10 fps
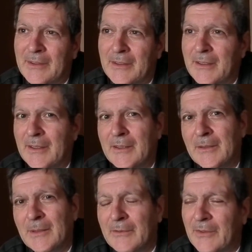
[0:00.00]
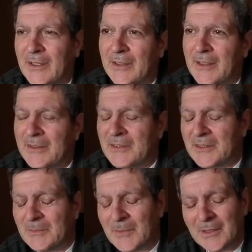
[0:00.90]
together, my
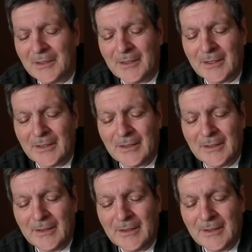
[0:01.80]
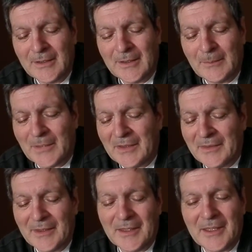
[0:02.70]
finances, my
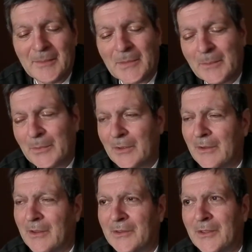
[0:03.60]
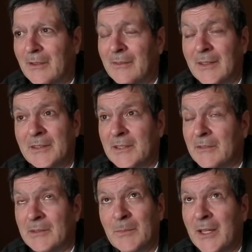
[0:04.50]
thinking, my priorities, all of that stuff
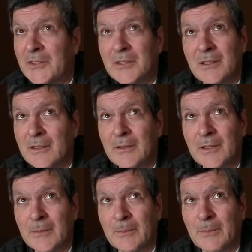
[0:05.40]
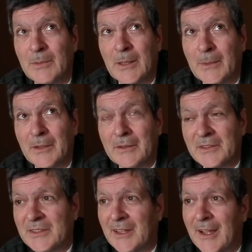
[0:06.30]
is magically going to come out of the
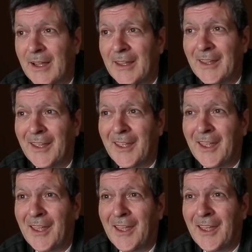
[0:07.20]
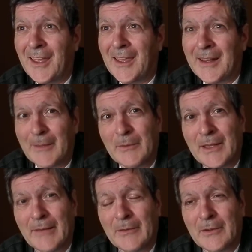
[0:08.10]
sky, and I would
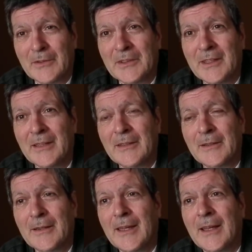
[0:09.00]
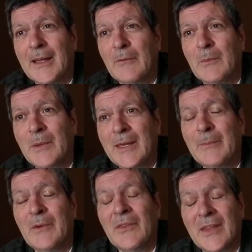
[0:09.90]
have it all together, and I would be
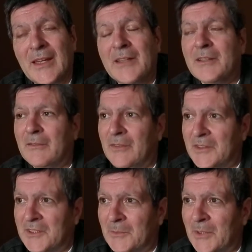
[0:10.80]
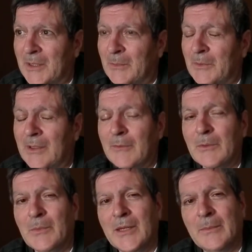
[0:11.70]
able then to visit people. I would
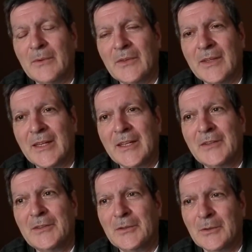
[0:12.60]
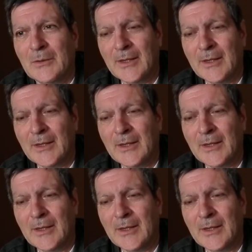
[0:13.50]
be able then to